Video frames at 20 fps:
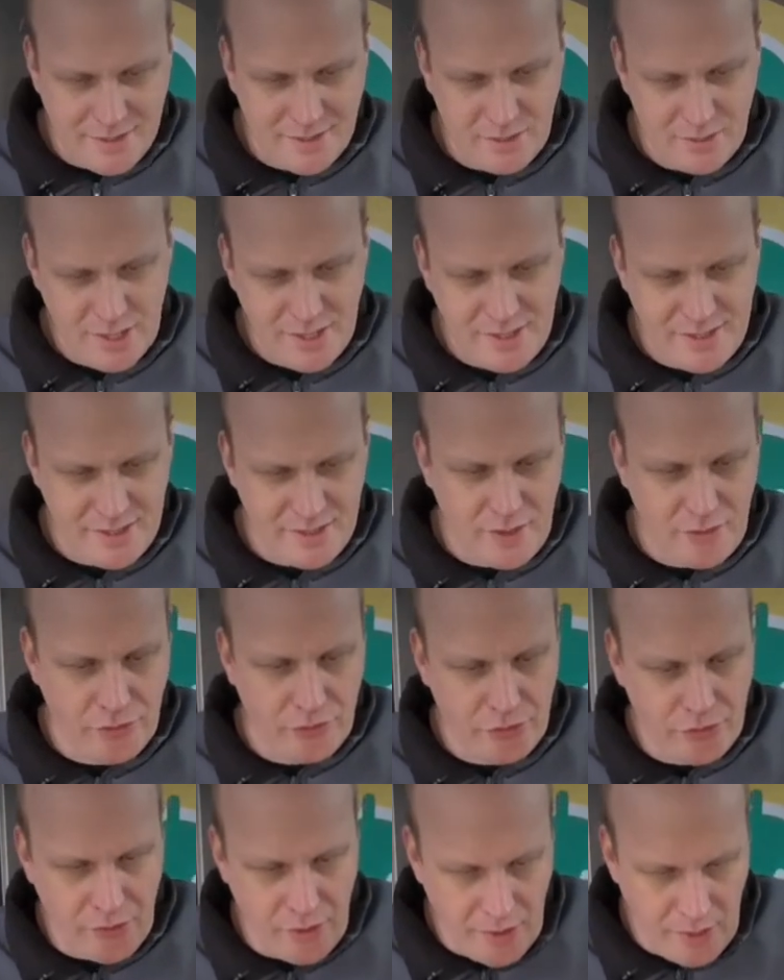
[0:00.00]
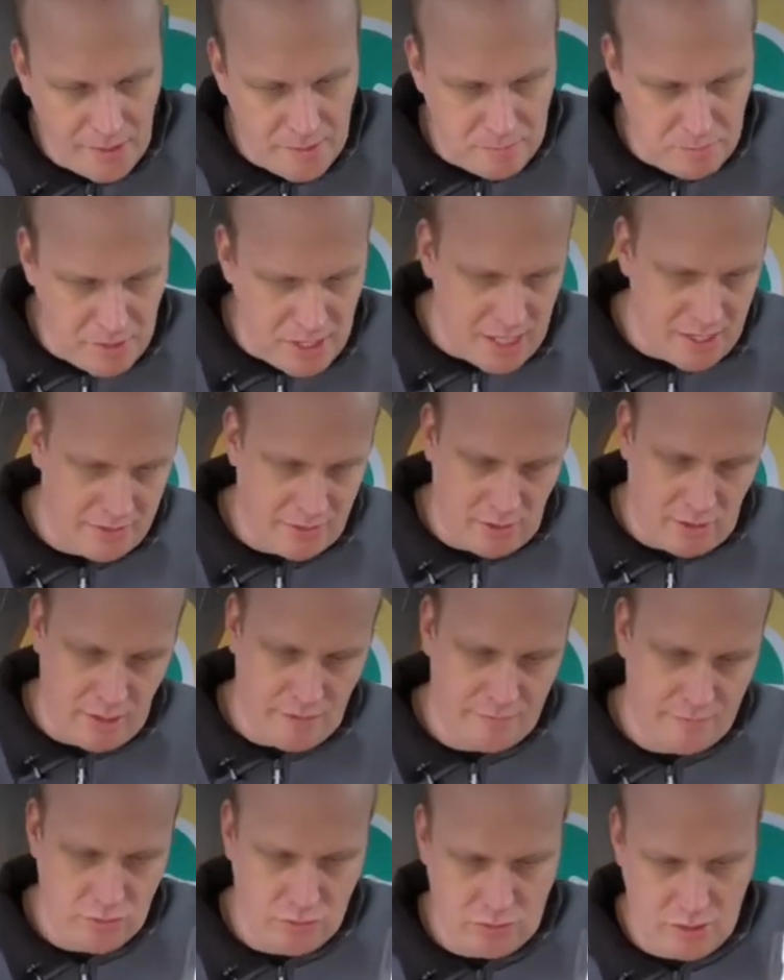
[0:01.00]
so this is the third beer that
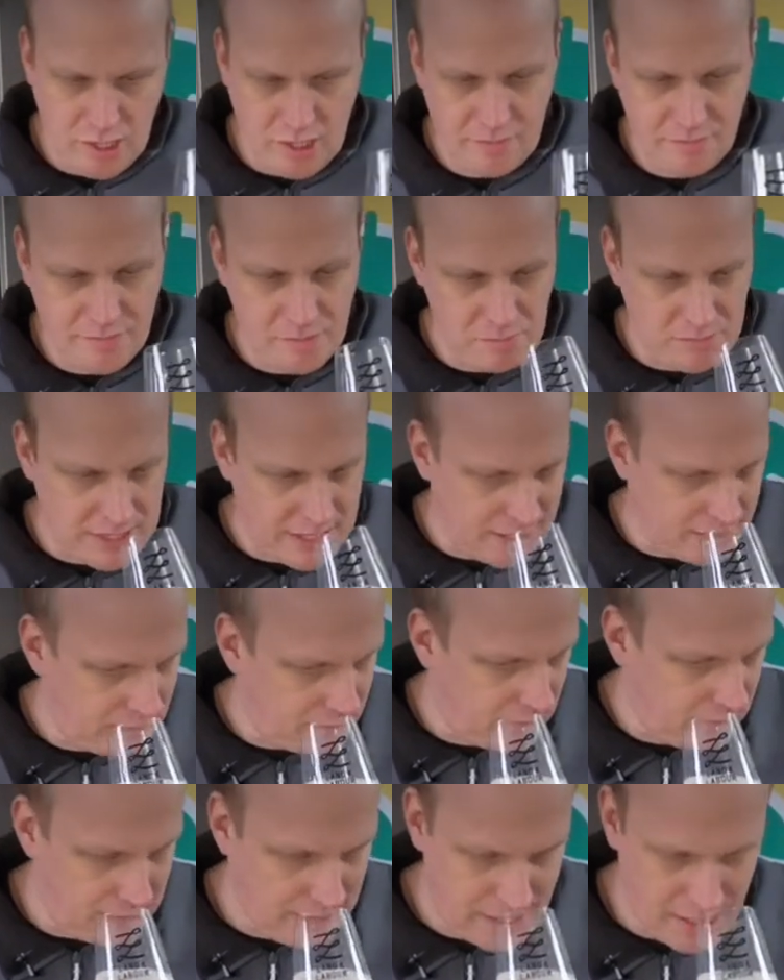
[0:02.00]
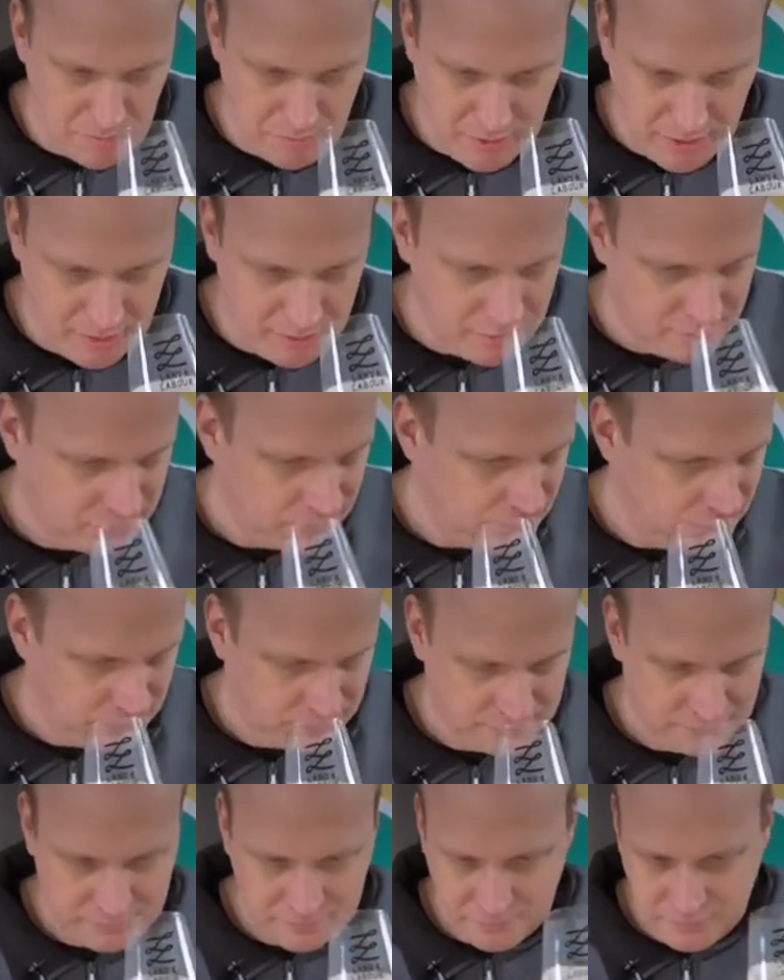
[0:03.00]
I've tried from Land and Labour,
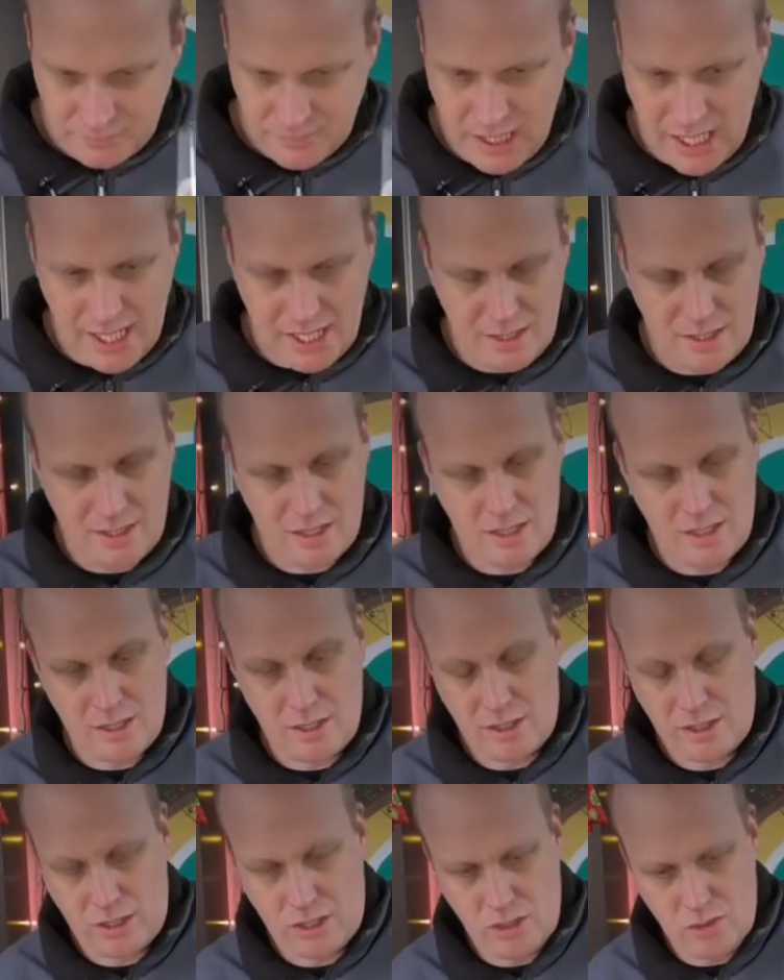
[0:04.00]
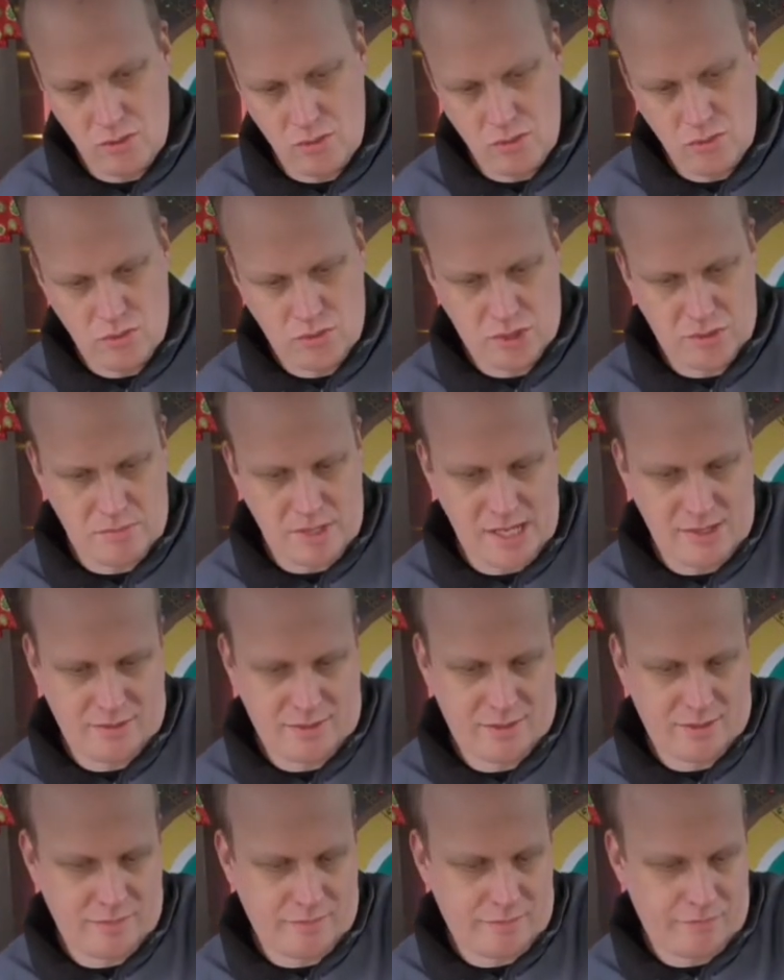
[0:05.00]
and huge
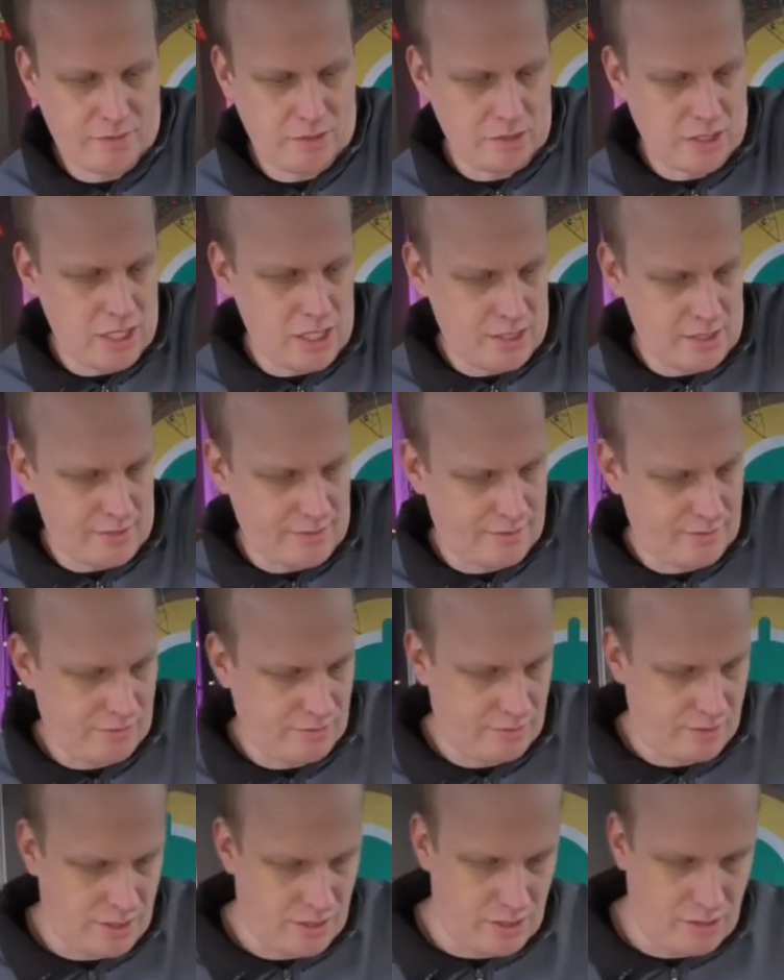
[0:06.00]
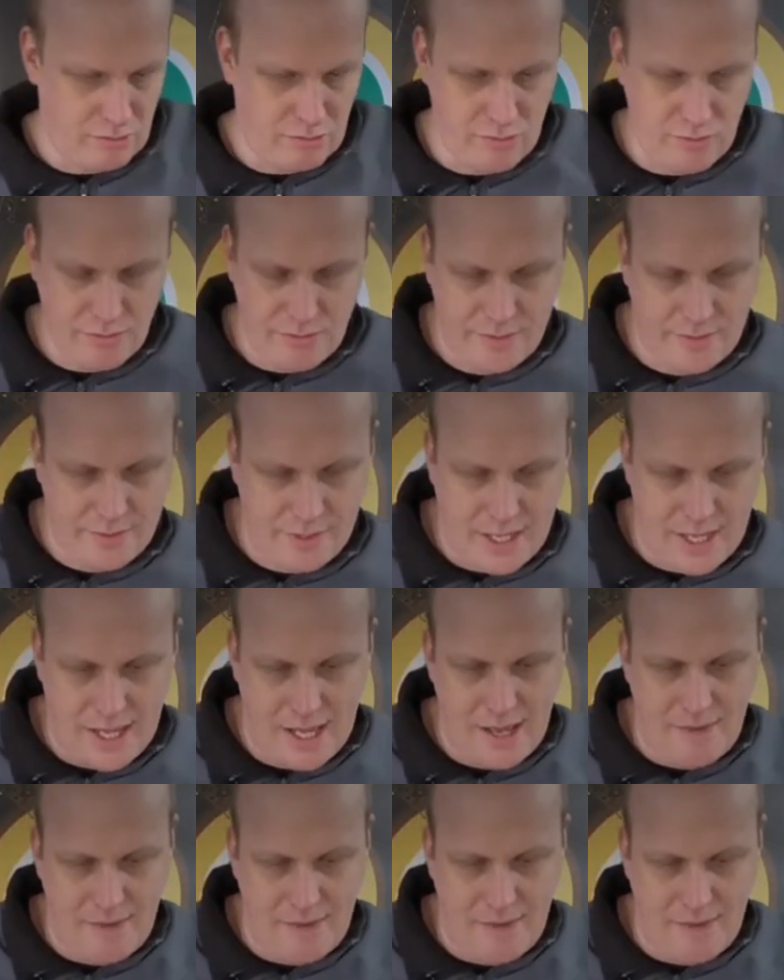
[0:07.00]
amounts of funkiness on the nose.